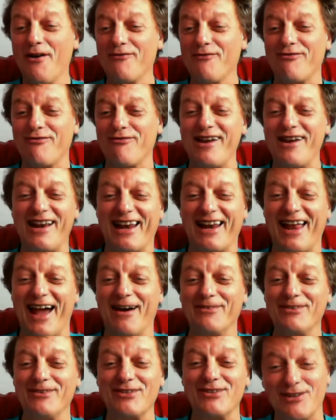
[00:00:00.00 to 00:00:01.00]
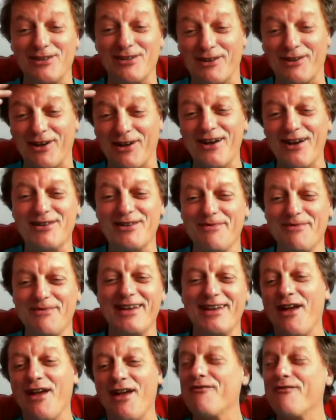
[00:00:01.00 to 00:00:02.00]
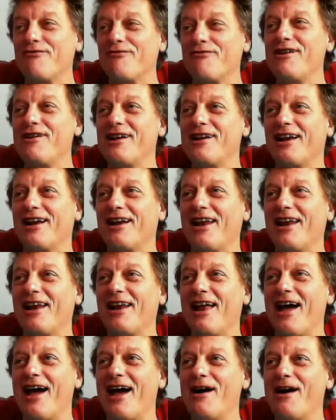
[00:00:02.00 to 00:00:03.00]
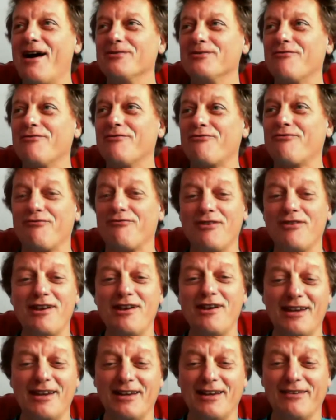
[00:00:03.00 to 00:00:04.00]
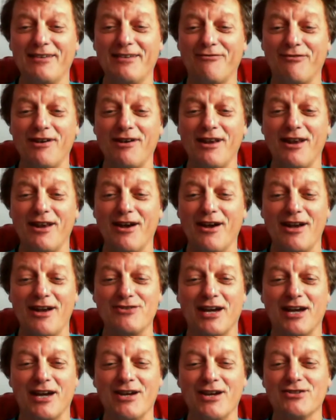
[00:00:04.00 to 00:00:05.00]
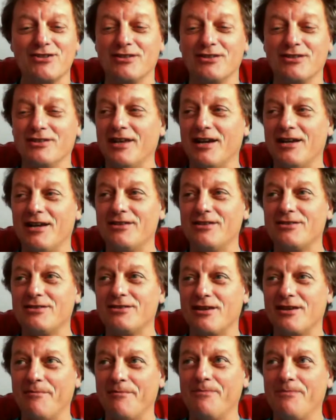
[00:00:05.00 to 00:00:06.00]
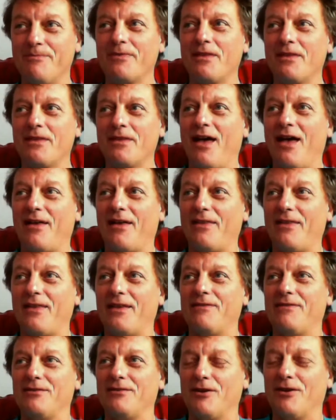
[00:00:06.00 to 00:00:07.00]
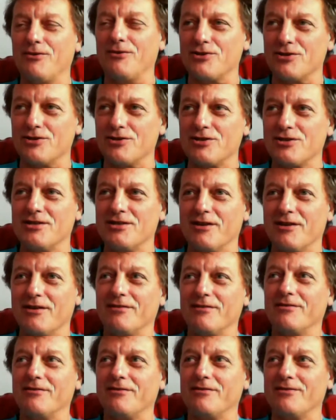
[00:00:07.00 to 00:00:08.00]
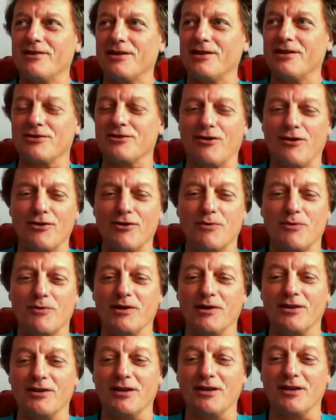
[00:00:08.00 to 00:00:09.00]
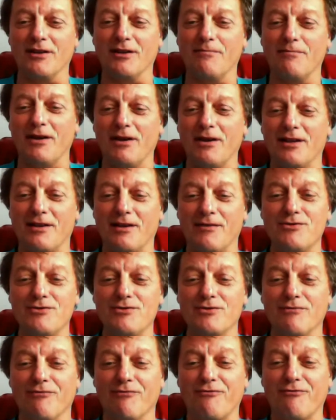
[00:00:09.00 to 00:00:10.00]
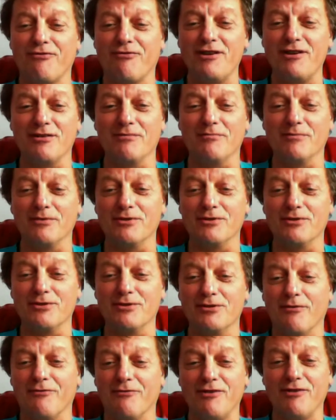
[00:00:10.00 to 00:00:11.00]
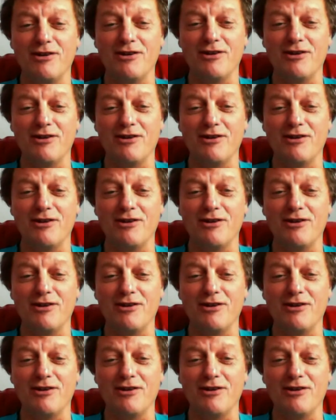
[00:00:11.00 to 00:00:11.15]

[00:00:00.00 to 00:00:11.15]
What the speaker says: Free cloud, it just occurred to me, yes, free cloud, free learning, free education. That's not just, it doesn't cost you anything, but it gives you some freedom as well. Freedom.